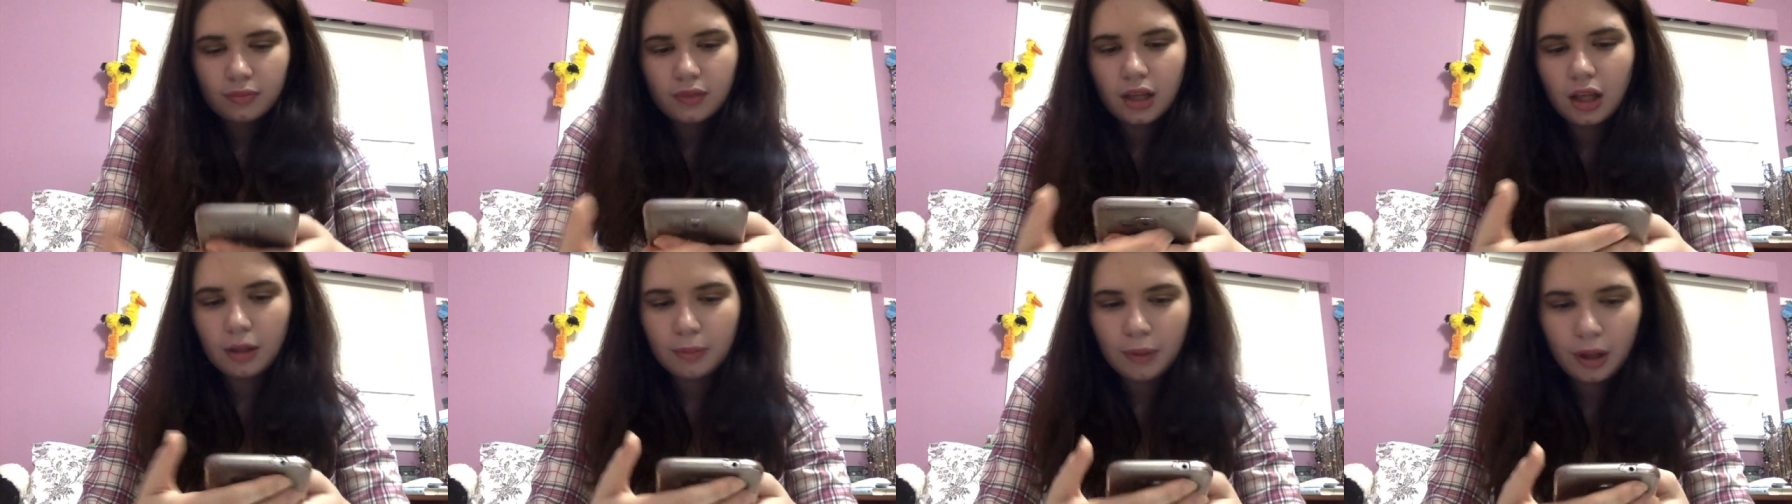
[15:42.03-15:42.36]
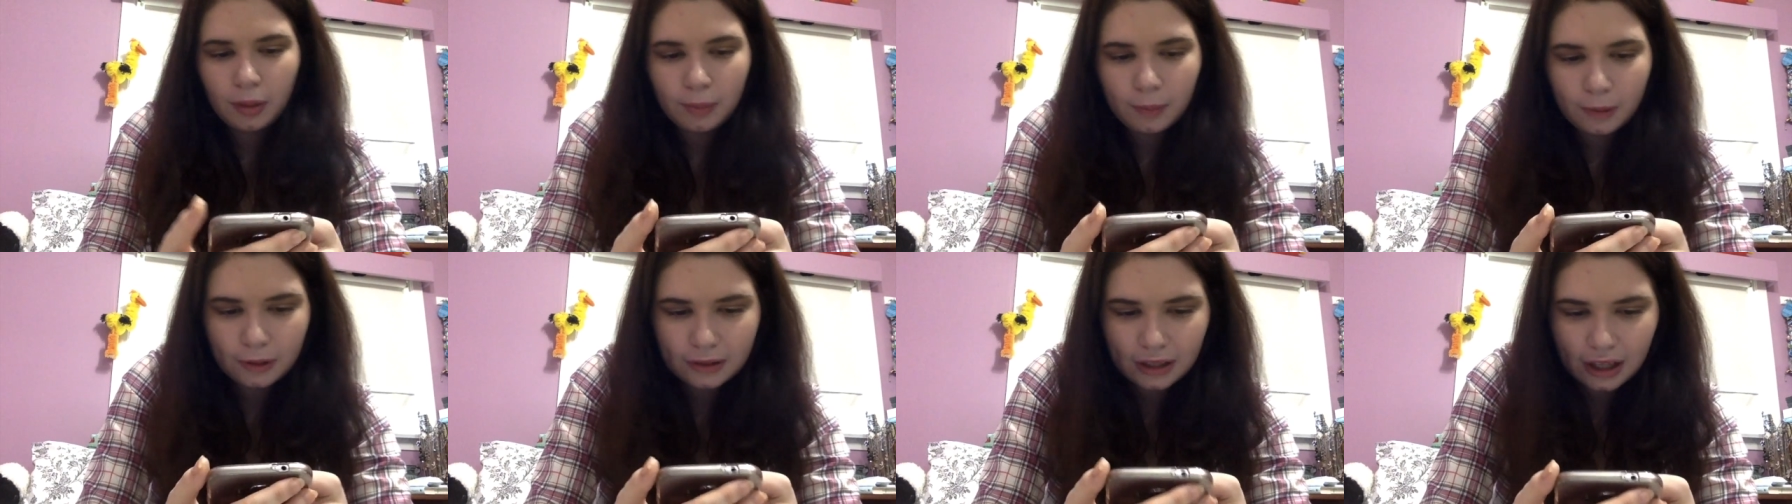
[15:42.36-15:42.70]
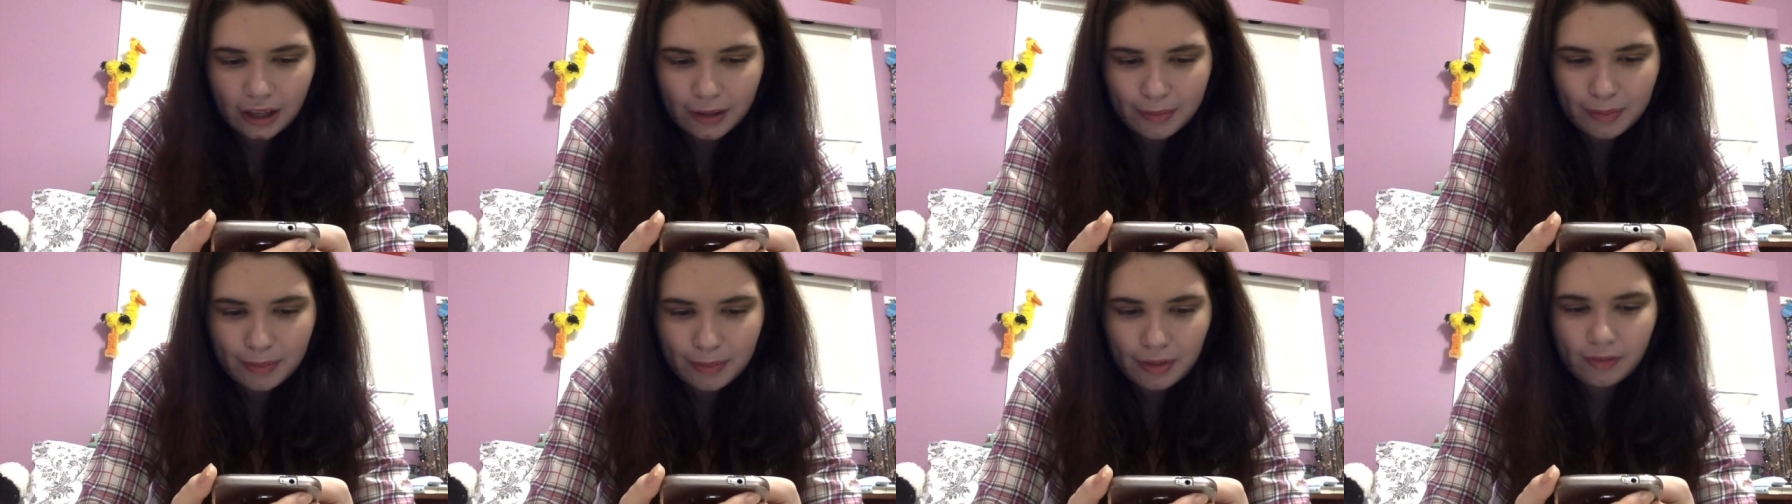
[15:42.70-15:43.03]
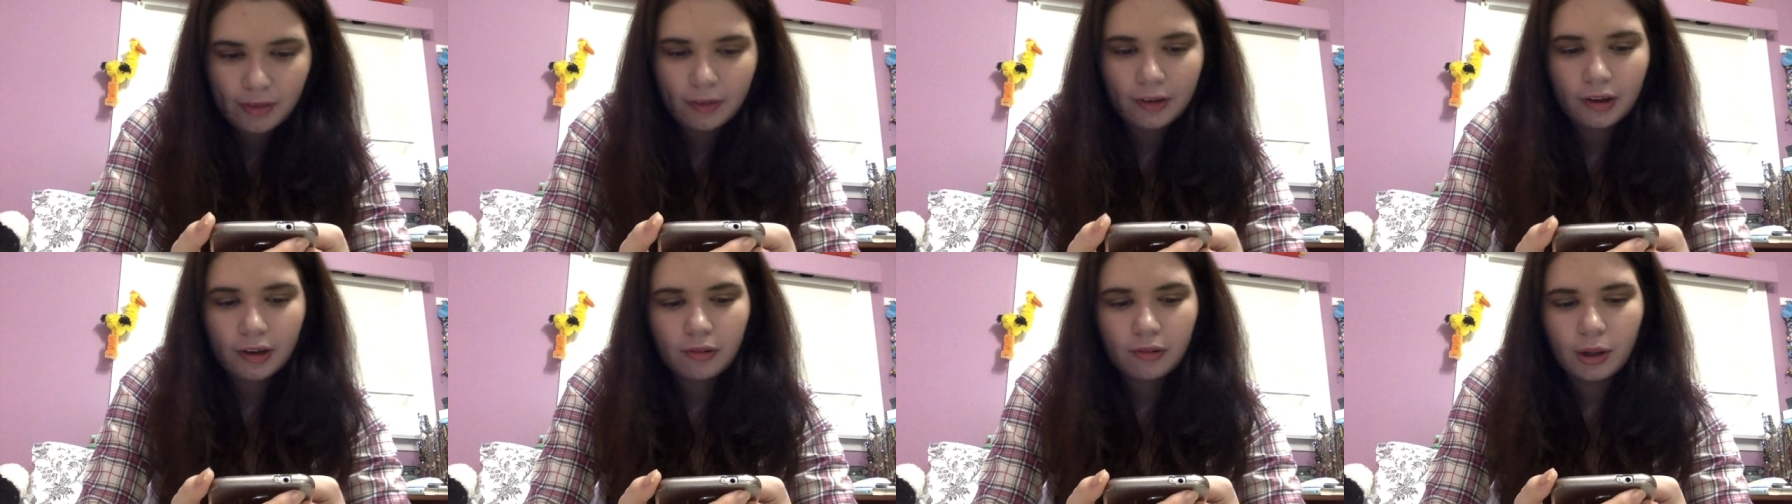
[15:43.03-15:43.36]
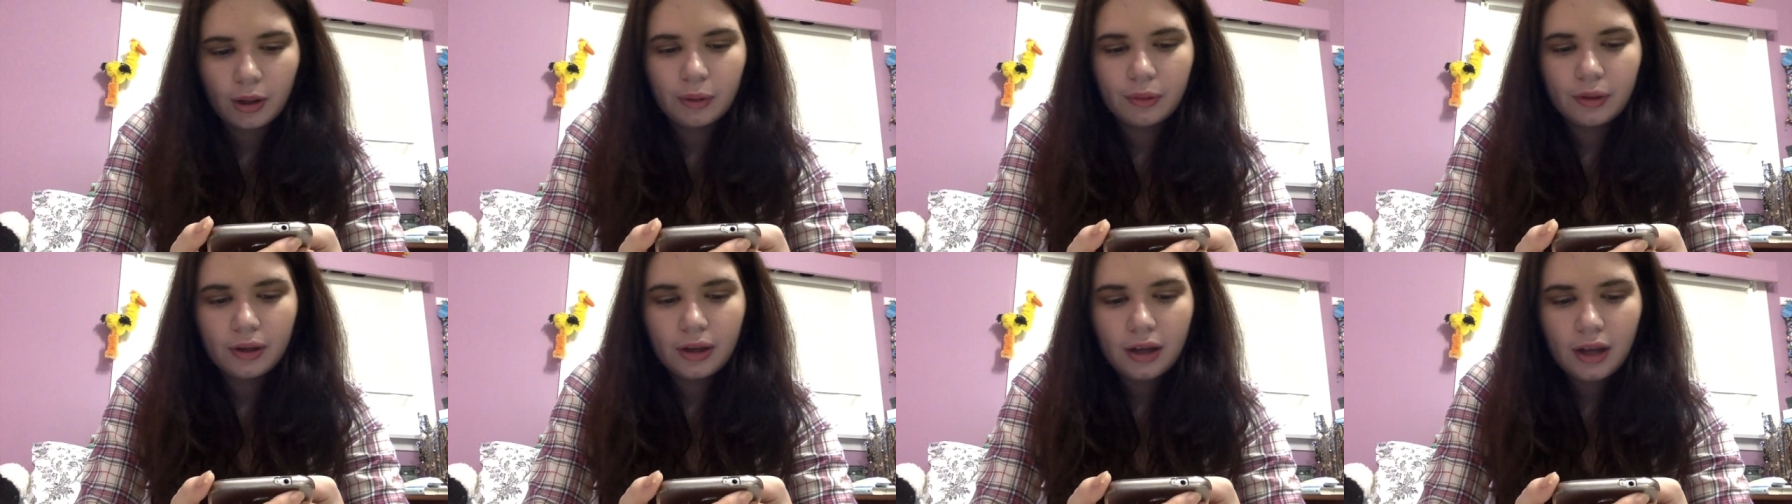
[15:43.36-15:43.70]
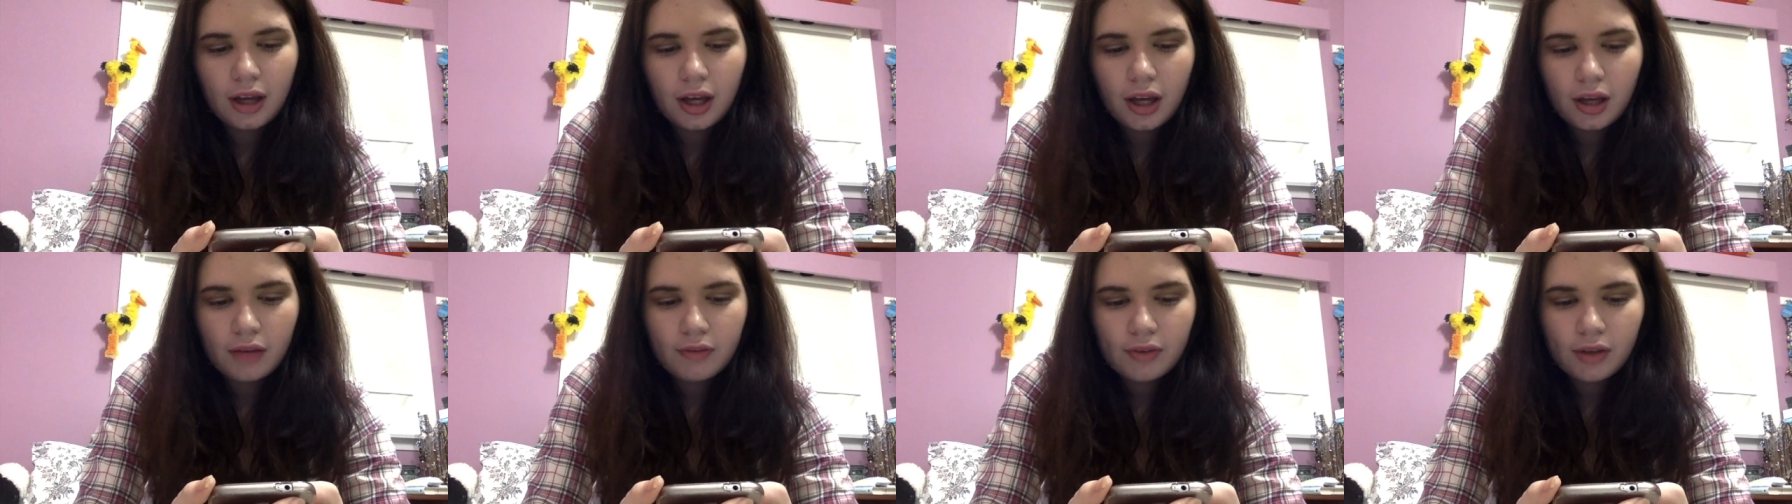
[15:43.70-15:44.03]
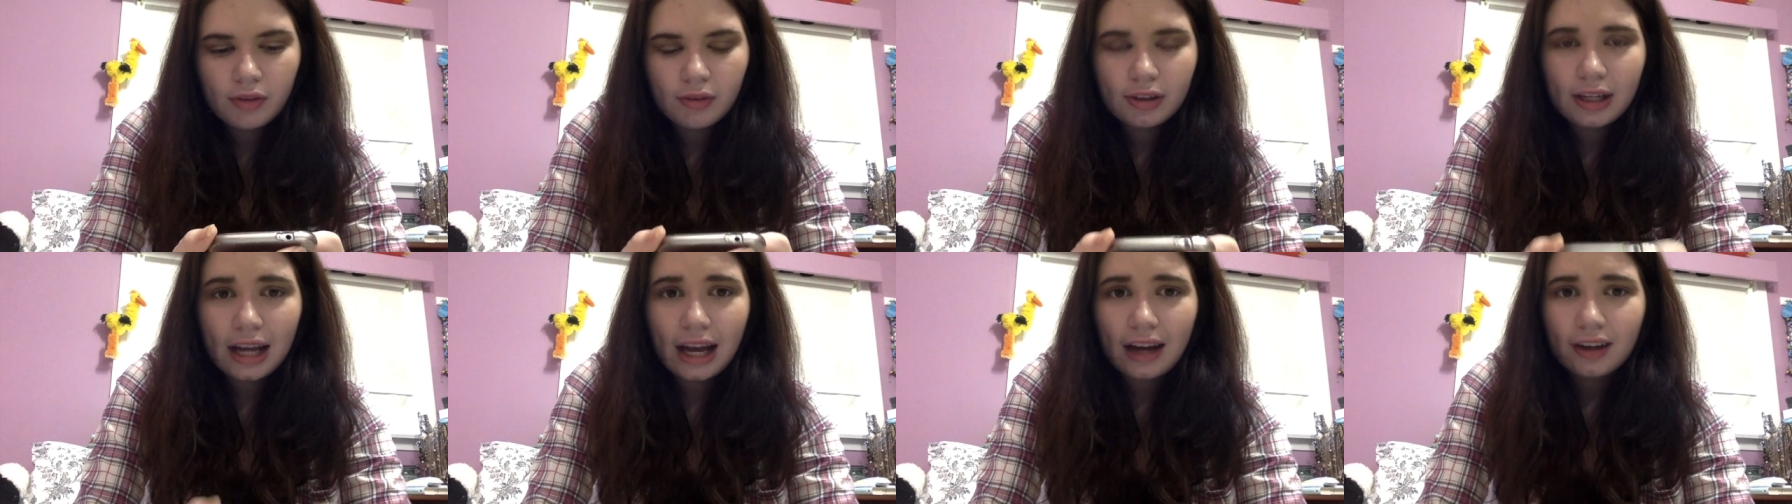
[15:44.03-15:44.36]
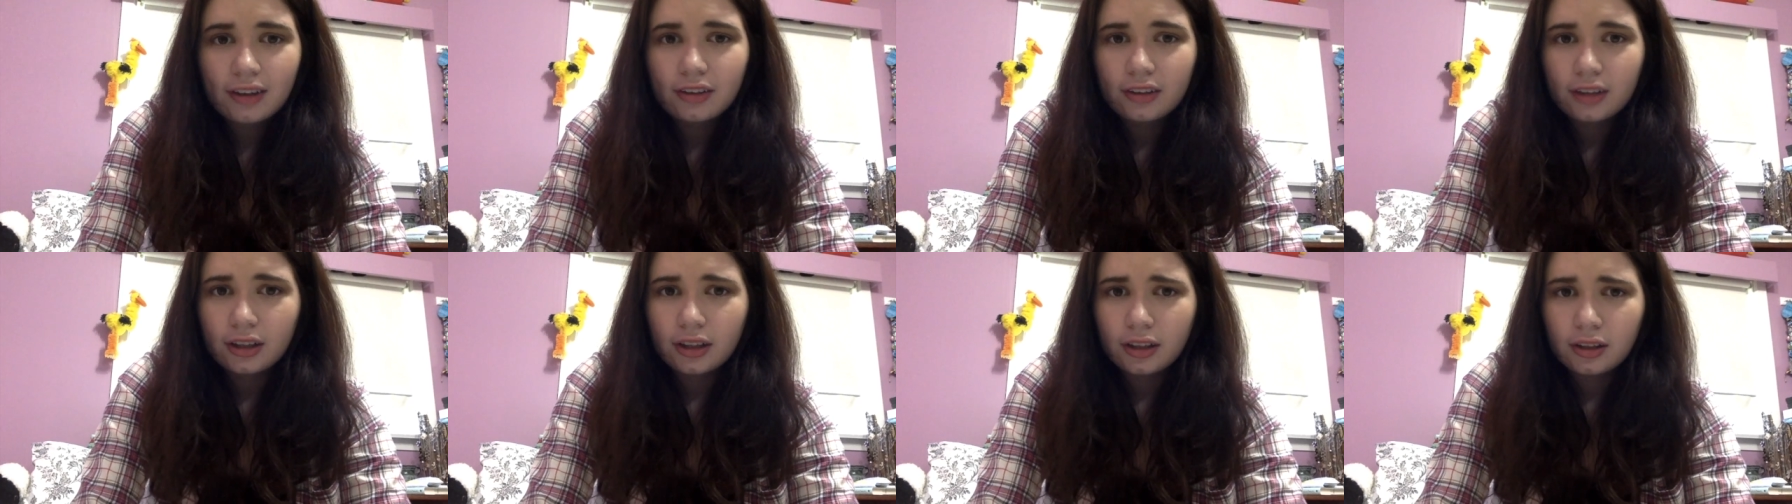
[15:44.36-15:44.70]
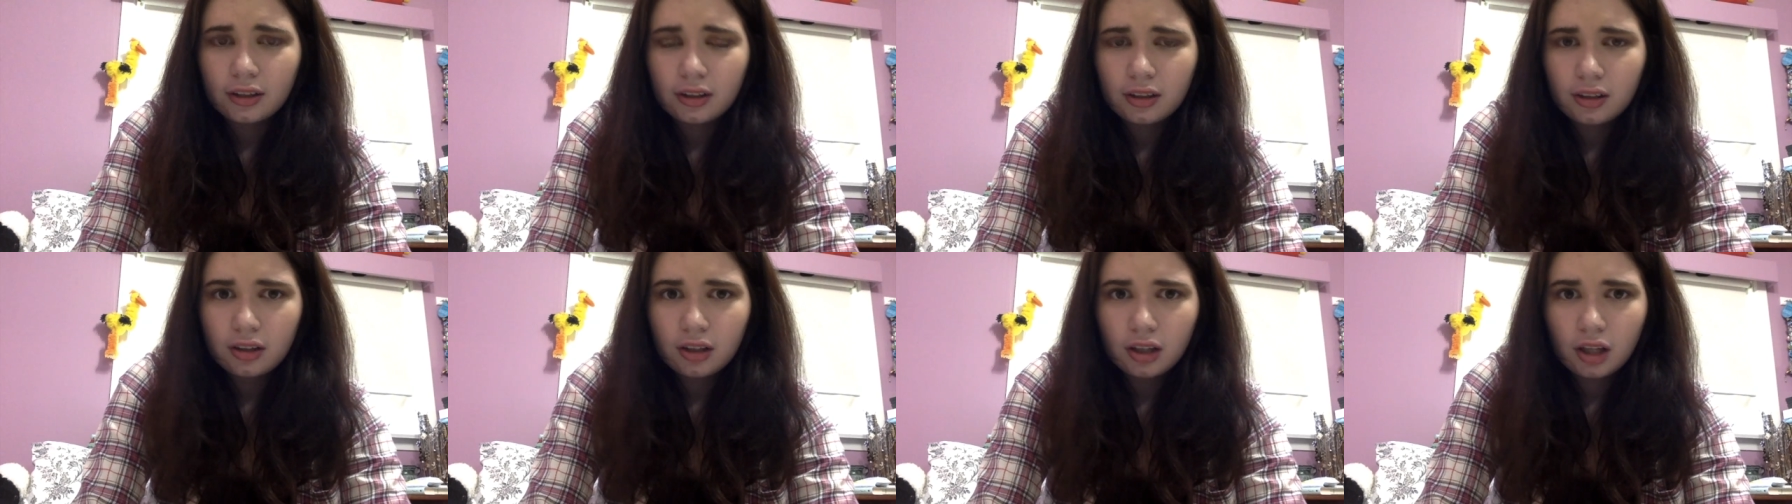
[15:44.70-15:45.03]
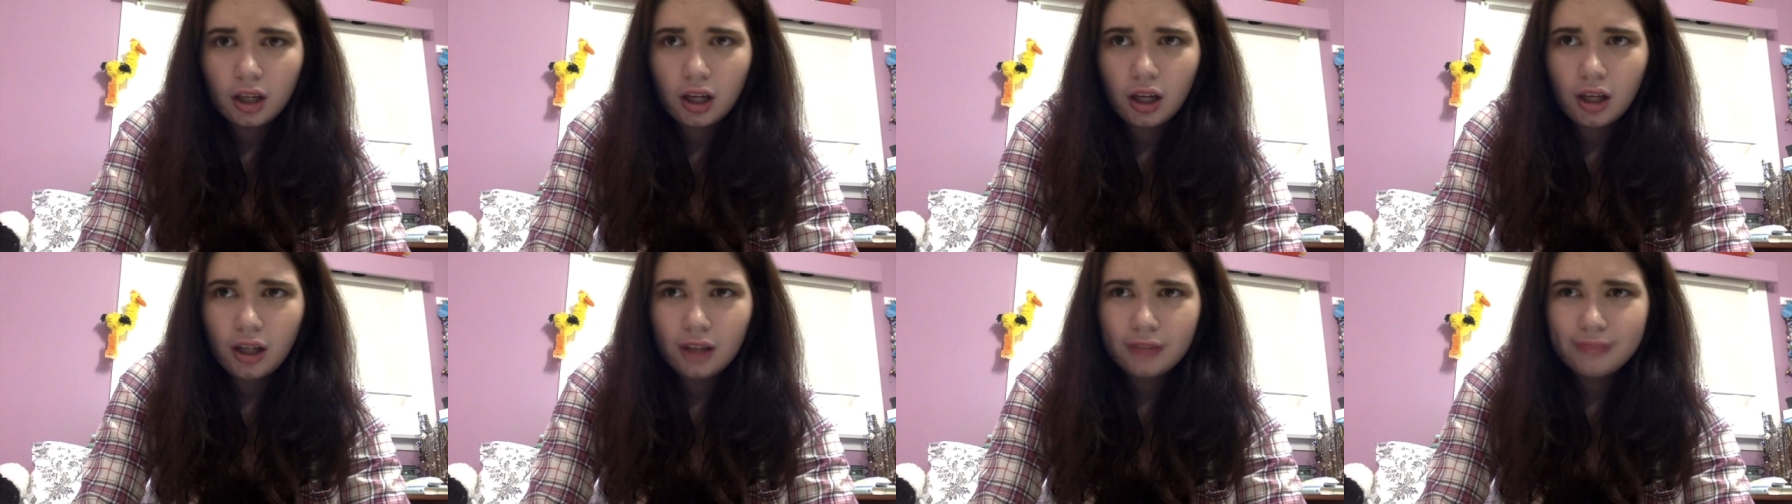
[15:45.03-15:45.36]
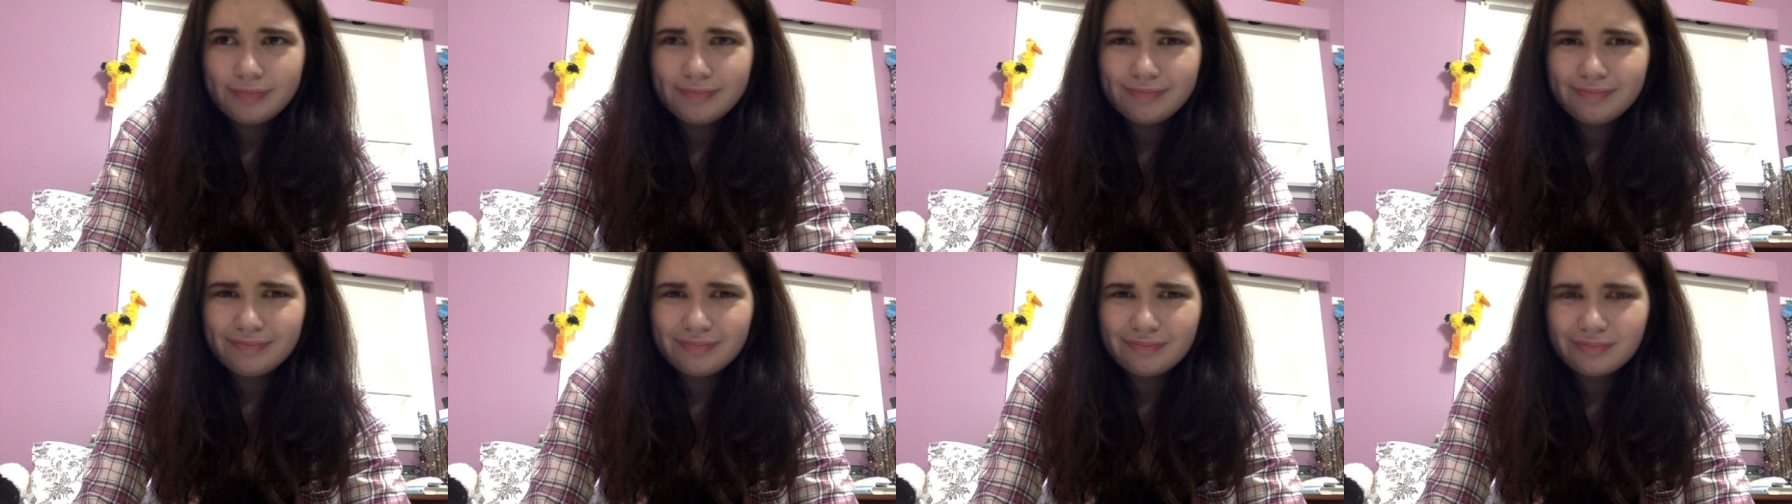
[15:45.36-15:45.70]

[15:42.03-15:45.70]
I'll put that as my favorite quote. Favorite actor? I